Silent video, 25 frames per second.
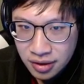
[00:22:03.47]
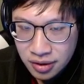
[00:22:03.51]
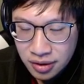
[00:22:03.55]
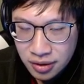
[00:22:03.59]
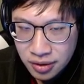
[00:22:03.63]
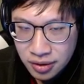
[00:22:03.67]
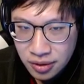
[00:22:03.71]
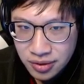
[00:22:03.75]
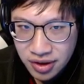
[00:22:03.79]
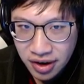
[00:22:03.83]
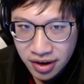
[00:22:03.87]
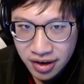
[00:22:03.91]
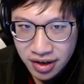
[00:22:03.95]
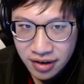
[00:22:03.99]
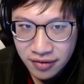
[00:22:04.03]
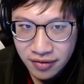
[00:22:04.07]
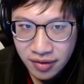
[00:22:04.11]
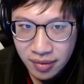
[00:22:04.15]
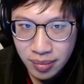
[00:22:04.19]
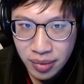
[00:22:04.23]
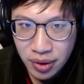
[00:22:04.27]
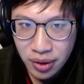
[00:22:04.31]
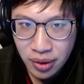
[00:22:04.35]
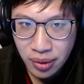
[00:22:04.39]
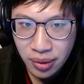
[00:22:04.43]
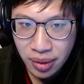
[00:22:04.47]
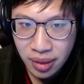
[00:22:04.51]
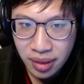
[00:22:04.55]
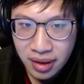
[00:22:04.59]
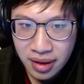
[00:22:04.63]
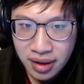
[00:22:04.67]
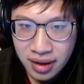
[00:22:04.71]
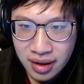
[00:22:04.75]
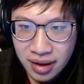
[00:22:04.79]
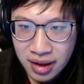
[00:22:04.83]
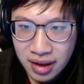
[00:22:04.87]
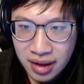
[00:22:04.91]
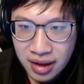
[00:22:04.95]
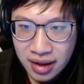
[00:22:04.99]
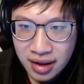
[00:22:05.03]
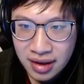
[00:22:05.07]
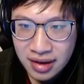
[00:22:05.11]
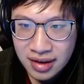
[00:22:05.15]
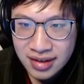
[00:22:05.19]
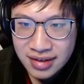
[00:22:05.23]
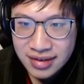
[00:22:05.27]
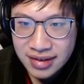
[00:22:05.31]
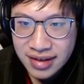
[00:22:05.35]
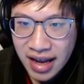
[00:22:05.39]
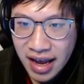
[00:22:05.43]
who's on here for both.
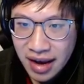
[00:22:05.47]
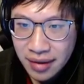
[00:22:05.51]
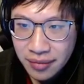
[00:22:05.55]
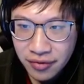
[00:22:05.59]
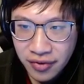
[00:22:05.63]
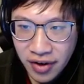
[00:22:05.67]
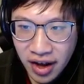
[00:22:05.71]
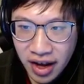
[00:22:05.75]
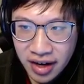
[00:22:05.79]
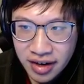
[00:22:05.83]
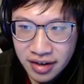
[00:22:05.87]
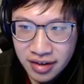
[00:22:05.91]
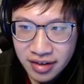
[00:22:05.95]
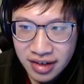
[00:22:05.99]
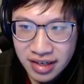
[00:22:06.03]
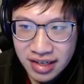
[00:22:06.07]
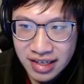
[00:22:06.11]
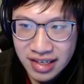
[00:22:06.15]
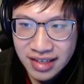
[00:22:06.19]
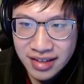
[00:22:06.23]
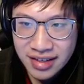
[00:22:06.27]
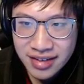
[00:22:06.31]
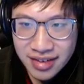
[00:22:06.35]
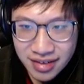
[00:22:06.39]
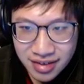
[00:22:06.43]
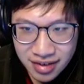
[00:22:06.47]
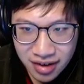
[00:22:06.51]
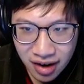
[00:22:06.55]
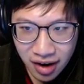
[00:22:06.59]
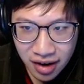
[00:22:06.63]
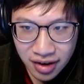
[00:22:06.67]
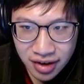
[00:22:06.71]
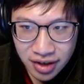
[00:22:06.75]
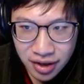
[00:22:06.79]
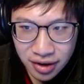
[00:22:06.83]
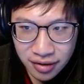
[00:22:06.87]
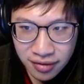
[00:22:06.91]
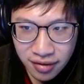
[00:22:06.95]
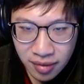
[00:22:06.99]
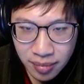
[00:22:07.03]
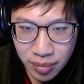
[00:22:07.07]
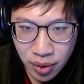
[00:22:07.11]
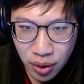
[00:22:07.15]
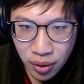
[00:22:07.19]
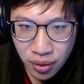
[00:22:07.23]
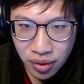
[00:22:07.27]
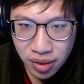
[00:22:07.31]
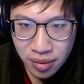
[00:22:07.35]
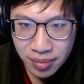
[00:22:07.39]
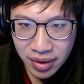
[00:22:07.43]
Snapfire isn't on here for
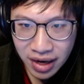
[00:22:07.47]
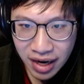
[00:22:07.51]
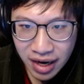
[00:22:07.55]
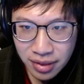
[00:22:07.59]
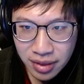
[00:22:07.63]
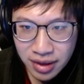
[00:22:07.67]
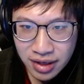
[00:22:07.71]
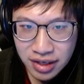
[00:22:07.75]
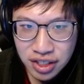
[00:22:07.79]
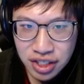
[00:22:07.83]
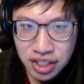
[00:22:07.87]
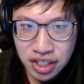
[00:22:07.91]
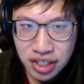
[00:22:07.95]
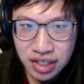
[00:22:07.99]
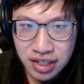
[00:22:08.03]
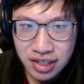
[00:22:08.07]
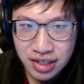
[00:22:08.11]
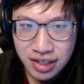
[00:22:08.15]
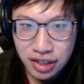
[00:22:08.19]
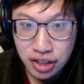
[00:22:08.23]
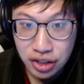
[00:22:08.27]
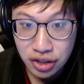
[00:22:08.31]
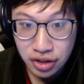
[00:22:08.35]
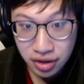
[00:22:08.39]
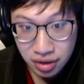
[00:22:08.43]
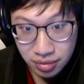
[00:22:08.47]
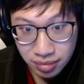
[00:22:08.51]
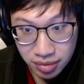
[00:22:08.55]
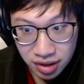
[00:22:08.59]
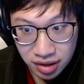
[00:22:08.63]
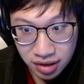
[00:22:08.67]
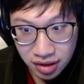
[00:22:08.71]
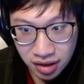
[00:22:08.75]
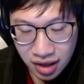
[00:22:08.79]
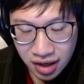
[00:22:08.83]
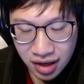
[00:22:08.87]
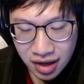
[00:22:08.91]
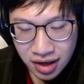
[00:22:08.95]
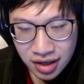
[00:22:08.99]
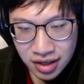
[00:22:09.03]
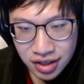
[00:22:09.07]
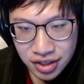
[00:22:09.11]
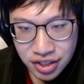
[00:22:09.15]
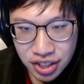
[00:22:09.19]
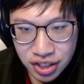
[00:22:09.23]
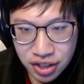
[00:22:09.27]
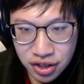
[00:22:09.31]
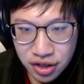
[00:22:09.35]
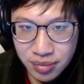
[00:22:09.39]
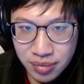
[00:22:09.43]
both, but I think she should be.
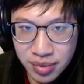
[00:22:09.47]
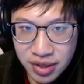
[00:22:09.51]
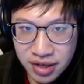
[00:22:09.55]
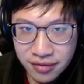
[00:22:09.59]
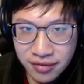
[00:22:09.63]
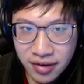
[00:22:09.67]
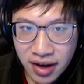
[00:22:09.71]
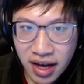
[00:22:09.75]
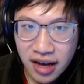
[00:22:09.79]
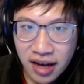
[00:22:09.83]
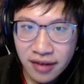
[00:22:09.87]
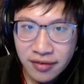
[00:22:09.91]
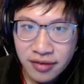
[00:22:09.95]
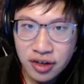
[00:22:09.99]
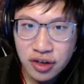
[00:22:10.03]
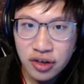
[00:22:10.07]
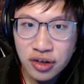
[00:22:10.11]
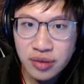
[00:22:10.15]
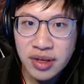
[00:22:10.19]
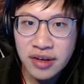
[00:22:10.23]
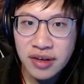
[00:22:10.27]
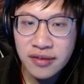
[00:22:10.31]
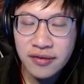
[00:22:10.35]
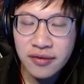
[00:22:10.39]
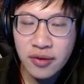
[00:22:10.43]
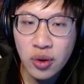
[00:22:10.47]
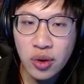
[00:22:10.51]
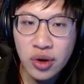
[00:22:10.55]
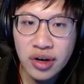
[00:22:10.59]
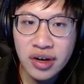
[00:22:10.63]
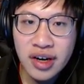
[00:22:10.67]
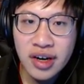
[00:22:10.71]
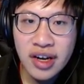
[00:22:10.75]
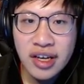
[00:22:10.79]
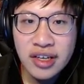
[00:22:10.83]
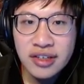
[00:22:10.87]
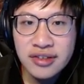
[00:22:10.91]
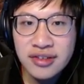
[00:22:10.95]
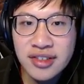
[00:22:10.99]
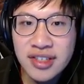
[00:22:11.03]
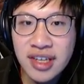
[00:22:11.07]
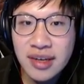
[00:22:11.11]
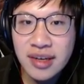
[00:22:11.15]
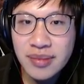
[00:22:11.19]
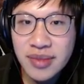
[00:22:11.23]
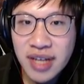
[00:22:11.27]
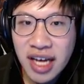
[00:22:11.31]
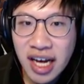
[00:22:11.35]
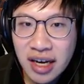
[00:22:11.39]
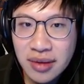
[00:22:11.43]
She could be a five, could be a four. So
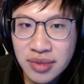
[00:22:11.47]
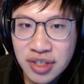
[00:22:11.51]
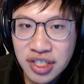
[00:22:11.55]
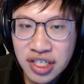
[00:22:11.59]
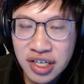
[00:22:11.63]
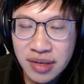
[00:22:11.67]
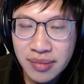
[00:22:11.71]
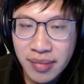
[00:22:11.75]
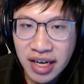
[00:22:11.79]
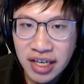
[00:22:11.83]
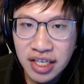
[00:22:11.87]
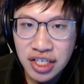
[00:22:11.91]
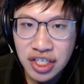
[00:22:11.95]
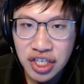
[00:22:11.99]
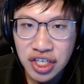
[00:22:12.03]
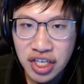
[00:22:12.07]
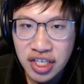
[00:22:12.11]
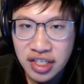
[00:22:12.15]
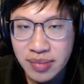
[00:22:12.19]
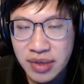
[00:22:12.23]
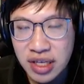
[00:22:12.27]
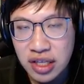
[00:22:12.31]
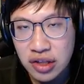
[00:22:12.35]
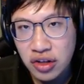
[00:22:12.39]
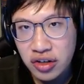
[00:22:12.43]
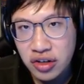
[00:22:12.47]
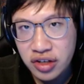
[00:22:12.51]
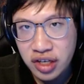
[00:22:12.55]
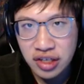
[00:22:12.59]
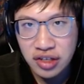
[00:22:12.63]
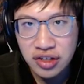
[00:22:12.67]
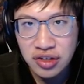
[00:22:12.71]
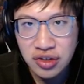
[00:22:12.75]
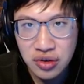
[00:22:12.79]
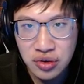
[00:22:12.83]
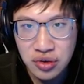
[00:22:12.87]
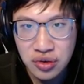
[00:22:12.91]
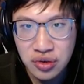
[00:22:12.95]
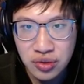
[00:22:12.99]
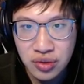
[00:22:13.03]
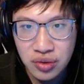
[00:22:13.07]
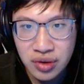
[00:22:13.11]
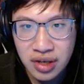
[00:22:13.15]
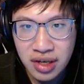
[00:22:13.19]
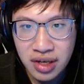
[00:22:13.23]
sometimes she might just be looking to